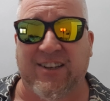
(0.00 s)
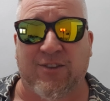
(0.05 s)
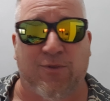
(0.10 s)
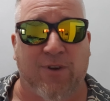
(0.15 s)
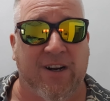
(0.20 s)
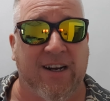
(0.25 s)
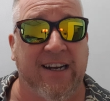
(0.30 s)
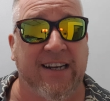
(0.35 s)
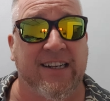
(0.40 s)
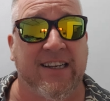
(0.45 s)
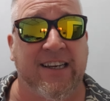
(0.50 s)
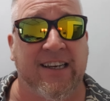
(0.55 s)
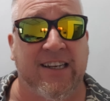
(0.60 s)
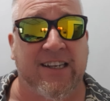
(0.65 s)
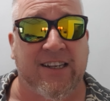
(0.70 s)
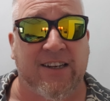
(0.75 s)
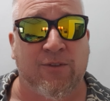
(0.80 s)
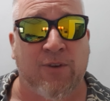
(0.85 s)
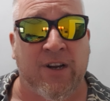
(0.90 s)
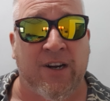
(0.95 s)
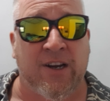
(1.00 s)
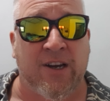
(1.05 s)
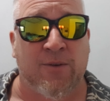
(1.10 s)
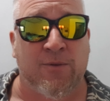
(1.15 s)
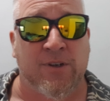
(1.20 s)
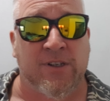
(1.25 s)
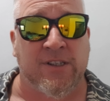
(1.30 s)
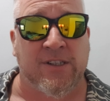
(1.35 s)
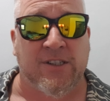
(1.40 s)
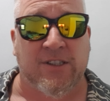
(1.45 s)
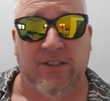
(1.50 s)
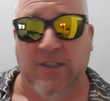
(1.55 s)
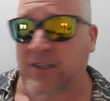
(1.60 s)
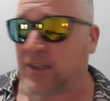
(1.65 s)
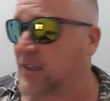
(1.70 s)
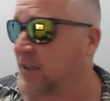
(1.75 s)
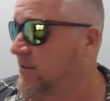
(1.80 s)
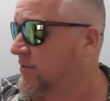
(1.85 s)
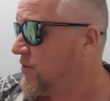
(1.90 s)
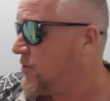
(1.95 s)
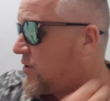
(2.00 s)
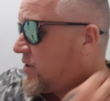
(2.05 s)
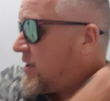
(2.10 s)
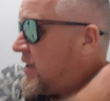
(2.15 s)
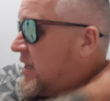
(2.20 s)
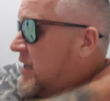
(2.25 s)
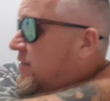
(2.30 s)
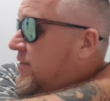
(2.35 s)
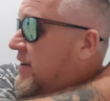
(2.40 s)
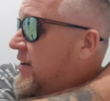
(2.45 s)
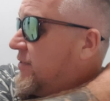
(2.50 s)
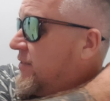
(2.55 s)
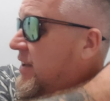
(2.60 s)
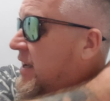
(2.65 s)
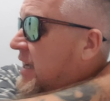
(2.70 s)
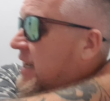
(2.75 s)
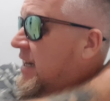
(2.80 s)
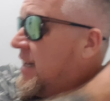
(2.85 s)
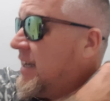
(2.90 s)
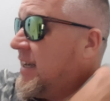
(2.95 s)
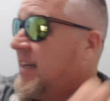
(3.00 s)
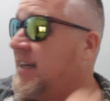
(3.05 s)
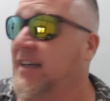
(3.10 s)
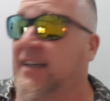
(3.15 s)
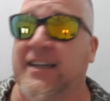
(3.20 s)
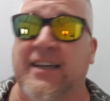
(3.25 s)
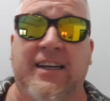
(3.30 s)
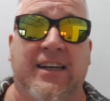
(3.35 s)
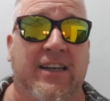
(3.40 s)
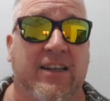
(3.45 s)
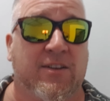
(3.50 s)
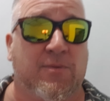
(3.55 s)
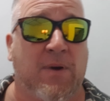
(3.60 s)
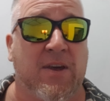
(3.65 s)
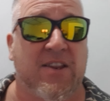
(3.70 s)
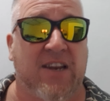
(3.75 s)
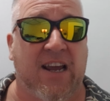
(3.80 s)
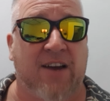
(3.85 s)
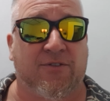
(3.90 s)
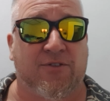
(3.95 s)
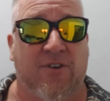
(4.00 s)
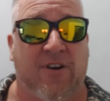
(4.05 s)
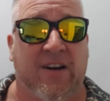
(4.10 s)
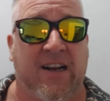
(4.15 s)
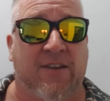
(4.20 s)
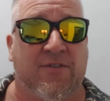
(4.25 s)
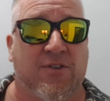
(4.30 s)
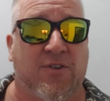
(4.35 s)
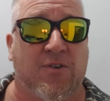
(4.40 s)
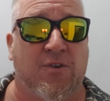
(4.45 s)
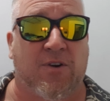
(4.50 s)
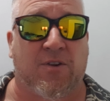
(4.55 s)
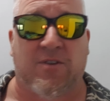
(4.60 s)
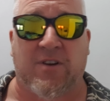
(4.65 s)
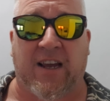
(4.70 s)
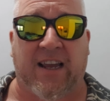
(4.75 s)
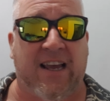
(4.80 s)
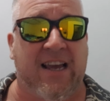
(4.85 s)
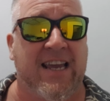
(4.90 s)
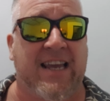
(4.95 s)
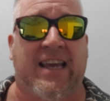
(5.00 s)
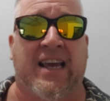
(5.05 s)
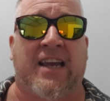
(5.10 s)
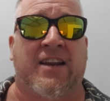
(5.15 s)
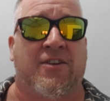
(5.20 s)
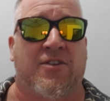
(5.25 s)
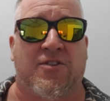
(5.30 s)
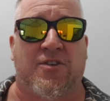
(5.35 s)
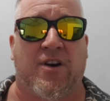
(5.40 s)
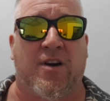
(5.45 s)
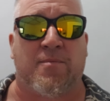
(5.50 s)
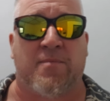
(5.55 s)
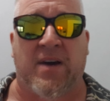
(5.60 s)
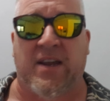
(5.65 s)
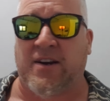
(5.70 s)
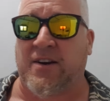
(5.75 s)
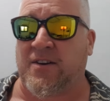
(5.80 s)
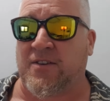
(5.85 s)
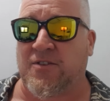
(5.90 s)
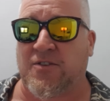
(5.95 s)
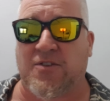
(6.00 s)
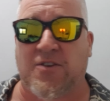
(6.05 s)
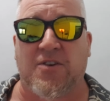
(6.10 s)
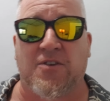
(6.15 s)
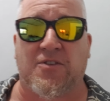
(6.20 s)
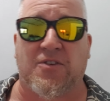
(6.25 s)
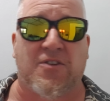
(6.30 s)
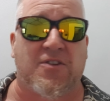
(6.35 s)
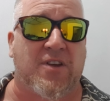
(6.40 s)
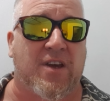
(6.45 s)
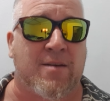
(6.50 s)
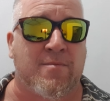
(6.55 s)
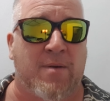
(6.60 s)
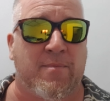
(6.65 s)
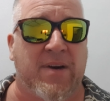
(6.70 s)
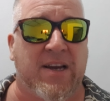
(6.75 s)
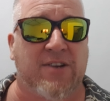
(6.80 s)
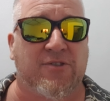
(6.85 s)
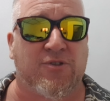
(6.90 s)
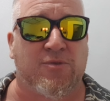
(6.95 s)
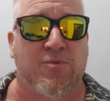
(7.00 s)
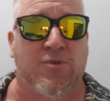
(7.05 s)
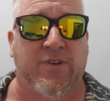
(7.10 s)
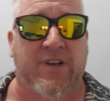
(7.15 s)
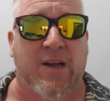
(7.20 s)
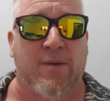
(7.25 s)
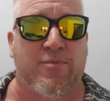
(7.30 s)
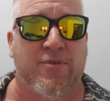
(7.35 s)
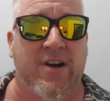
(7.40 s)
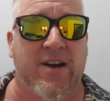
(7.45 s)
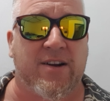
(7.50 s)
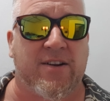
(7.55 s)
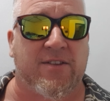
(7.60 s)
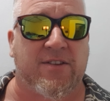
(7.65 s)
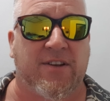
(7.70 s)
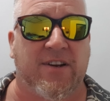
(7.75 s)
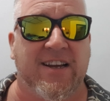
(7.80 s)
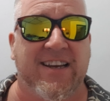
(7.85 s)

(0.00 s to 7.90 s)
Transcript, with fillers: it's what I did when I was, you know, 14, 15, especially after I left school. I was like, I ain't getting a job, man. And I just used to sit in my bedroom all day practicing.